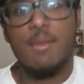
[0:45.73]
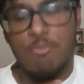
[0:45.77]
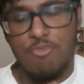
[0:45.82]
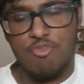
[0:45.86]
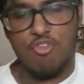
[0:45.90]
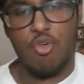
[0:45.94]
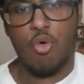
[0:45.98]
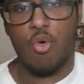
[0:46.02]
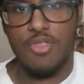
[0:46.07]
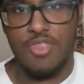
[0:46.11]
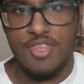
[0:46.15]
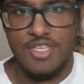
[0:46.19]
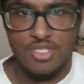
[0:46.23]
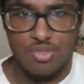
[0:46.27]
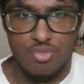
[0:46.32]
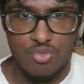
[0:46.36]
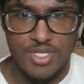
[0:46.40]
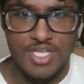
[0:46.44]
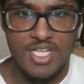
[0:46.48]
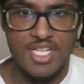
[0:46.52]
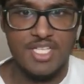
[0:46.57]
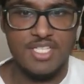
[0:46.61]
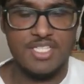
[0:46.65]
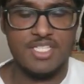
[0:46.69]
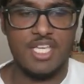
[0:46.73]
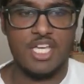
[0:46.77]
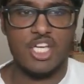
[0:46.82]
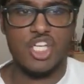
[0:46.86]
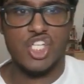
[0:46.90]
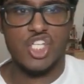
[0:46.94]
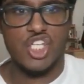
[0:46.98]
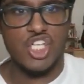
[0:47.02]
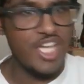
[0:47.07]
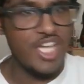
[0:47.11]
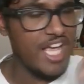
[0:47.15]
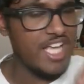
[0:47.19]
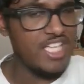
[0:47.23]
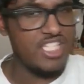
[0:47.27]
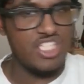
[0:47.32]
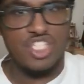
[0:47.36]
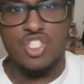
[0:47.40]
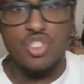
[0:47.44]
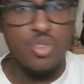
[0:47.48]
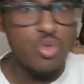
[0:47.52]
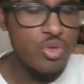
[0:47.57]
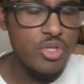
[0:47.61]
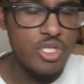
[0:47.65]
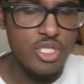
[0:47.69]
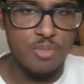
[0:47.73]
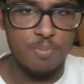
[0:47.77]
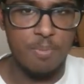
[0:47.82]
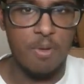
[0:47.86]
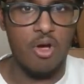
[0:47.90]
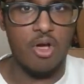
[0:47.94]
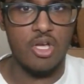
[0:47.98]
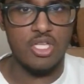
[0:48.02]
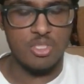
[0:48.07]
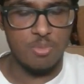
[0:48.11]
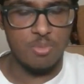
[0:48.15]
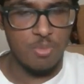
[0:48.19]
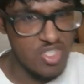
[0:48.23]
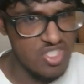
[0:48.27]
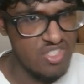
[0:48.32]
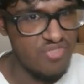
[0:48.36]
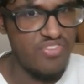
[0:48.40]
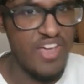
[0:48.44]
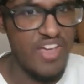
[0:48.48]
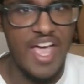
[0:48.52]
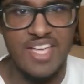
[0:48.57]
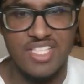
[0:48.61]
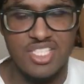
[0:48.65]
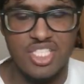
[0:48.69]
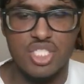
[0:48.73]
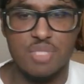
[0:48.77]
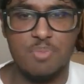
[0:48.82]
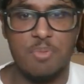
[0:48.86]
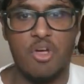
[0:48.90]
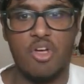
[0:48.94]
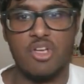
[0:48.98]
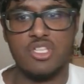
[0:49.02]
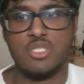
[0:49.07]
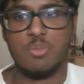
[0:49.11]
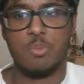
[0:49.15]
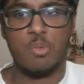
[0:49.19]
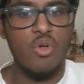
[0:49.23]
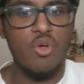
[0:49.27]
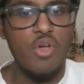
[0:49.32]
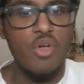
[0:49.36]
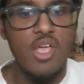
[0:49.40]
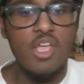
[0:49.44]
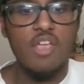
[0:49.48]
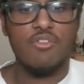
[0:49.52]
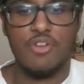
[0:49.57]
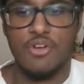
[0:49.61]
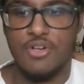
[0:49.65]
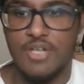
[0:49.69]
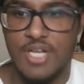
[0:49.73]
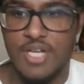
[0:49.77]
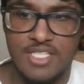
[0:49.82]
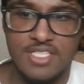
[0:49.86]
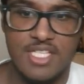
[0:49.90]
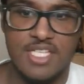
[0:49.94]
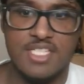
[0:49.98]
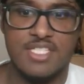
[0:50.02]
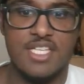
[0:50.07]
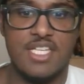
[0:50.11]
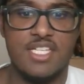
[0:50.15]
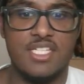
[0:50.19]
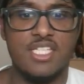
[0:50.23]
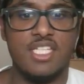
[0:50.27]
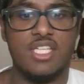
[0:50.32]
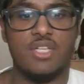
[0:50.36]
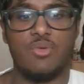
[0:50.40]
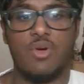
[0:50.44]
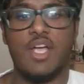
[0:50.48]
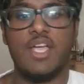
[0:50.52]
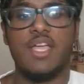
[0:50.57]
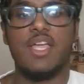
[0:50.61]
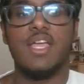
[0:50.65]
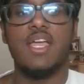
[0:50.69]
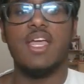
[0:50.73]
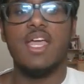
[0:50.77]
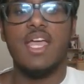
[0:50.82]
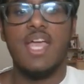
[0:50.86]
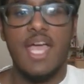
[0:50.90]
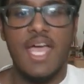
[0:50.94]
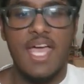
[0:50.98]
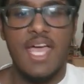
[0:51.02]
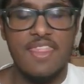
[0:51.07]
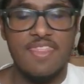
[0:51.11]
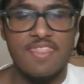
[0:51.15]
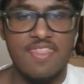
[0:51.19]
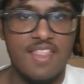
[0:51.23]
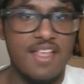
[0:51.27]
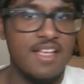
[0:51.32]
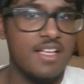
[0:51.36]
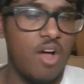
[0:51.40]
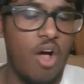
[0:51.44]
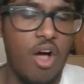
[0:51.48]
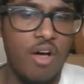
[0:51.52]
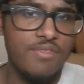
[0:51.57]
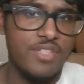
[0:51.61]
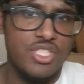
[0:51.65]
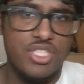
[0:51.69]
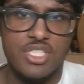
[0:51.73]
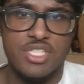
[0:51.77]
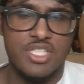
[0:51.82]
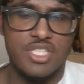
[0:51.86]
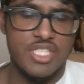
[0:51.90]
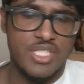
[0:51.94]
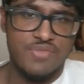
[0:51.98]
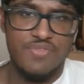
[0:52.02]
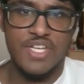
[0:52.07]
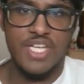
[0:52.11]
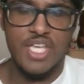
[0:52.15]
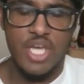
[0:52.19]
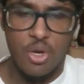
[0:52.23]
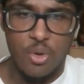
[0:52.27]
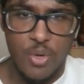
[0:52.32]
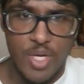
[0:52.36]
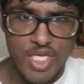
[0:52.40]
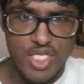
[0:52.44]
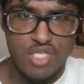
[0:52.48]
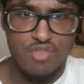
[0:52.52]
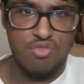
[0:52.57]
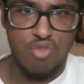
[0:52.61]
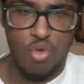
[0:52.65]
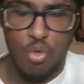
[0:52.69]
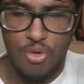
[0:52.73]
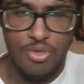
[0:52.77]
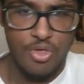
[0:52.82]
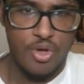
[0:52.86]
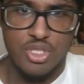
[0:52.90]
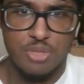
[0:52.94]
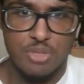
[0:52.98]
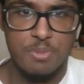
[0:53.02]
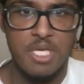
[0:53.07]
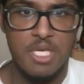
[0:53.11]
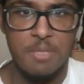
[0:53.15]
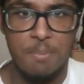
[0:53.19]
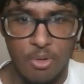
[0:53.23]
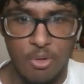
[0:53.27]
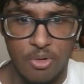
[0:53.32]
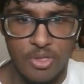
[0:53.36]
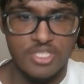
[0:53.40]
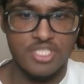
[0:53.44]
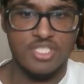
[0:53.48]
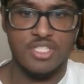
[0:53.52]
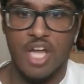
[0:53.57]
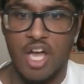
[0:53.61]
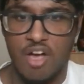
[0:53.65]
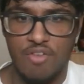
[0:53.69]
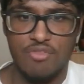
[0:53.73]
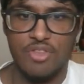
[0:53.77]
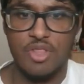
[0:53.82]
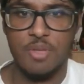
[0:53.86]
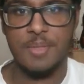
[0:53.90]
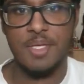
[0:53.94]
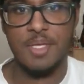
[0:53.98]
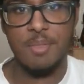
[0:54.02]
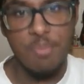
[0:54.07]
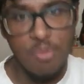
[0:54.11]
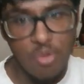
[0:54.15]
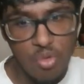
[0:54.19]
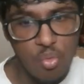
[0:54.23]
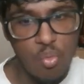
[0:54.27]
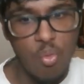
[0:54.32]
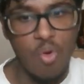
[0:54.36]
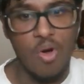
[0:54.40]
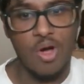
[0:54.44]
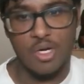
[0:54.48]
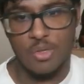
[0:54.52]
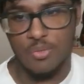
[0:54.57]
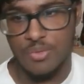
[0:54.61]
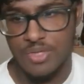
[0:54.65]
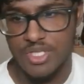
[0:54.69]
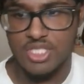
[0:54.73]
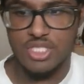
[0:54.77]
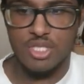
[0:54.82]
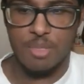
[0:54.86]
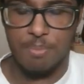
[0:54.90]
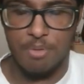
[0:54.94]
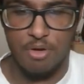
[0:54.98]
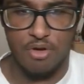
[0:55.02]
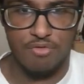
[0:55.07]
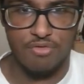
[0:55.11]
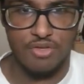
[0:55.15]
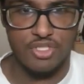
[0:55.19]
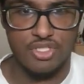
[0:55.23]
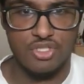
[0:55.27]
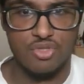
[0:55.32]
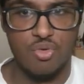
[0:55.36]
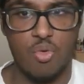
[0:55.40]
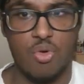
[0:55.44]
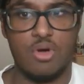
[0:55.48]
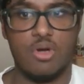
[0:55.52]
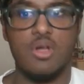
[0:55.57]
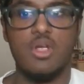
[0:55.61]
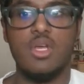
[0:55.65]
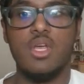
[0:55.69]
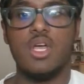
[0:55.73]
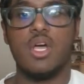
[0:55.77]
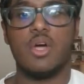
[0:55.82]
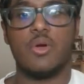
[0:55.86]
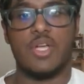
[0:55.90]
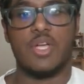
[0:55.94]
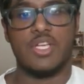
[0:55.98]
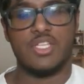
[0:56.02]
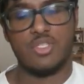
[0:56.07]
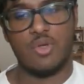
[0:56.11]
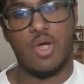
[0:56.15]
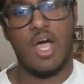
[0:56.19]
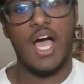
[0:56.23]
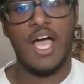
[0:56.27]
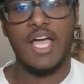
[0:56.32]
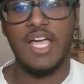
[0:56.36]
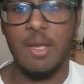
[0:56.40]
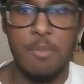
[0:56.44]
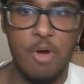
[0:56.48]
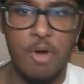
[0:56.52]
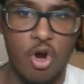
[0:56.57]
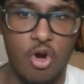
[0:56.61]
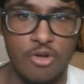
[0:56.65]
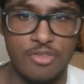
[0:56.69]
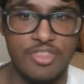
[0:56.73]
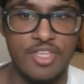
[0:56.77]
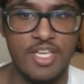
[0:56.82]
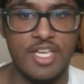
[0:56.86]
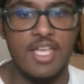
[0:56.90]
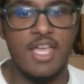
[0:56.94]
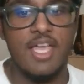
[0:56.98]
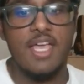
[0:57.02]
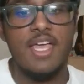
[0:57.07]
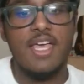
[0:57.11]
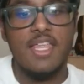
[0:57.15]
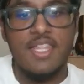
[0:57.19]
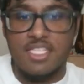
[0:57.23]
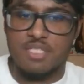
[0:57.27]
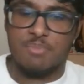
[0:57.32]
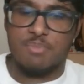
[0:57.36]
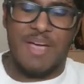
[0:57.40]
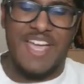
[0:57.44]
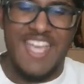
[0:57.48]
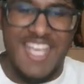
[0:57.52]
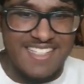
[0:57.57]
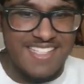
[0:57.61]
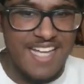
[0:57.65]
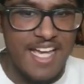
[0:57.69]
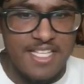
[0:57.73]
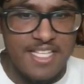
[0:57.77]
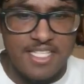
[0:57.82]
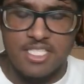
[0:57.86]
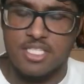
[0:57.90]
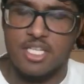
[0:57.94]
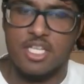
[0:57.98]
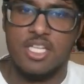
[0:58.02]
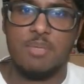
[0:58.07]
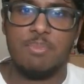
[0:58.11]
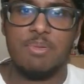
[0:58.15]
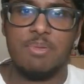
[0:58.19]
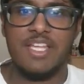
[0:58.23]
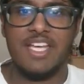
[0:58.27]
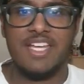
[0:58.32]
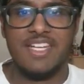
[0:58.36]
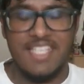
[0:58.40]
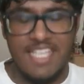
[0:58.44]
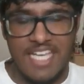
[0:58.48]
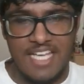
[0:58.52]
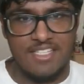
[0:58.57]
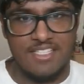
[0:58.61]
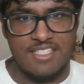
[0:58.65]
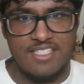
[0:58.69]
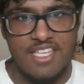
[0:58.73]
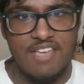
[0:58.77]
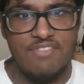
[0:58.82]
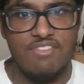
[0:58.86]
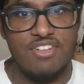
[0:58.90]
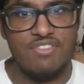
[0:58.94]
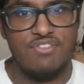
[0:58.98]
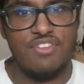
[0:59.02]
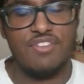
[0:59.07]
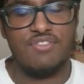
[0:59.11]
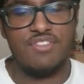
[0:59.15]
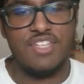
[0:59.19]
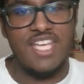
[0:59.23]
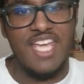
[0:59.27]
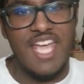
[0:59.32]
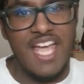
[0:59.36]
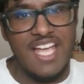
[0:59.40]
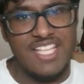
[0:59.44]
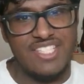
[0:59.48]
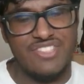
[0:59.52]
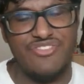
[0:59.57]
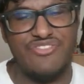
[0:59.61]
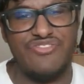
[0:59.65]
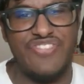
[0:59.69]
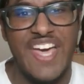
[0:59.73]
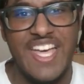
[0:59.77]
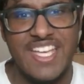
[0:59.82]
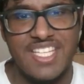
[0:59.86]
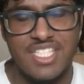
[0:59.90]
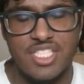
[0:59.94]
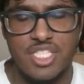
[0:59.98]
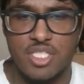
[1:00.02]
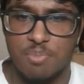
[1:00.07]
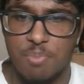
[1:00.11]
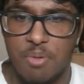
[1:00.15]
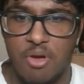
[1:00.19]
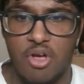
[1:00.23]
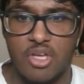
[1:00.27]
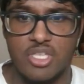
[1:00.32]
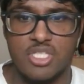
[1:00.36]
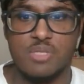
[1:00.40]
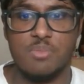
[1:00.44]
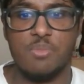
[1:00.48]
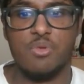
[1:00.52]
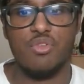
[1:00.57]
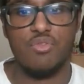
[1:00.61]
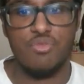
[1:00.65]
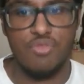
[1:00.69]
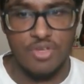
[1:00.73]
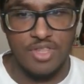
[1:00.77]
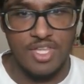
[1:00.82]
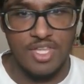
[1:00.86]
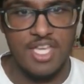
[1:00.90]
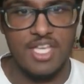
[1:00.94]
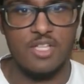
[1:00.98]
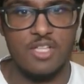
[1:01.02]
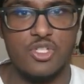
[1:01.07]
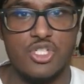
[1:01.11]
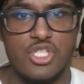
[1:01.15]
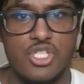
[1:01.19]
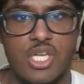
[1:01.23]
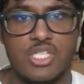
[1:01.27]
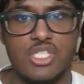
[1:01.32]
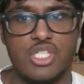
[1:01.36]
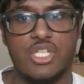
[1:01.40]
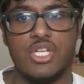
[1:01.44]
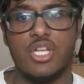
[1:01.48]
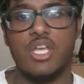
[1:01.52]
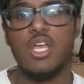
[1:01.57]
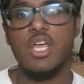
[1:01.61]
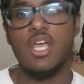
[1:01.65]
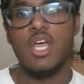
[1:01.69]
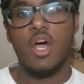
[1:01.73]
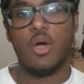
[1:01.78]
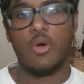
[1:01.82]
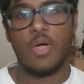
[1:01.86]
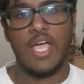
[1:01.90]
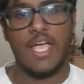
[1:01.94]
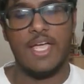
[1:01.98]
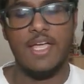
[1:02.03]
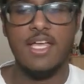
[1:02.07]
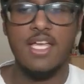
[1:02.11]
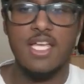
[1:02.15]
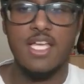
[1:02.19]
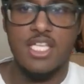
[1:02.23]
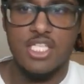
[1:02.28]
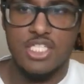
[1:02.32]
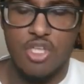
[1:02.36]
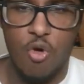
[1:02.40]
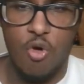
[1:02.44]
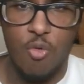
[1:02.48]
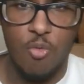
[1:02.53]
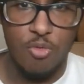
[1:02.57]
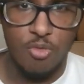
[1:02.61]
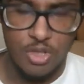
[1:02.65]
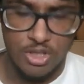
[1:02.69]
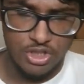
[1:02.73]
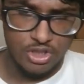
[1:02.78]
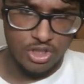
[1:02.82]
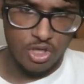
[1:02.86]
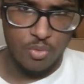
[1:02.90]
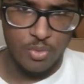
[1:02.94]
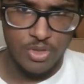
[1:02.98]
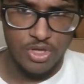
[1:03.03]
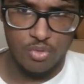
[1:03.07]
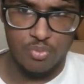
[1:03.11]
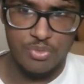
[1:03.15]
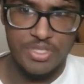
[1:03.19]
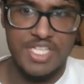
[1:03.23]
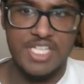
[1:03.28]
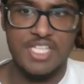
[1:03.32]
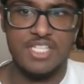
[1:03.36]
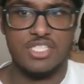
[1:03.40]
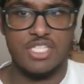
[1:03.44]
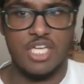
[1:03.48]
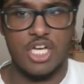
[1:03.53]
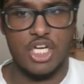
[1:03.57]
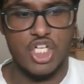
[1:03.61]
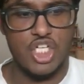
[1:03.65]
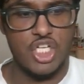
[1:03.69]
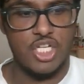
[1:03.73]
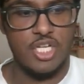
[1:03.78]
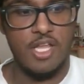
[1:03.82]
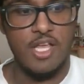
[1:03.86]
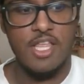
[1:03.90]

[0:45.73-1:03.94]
for this reading section as soon as possible, as fast as possible for your next SAT, right? And obviously this video is for those people. It's not for the people who want to reach the perfect score. Okay, so hi, I'm Karthik. This is my intense study plan to get to 750 as fast as possible for the English section. Okay, so let's start with the reading section.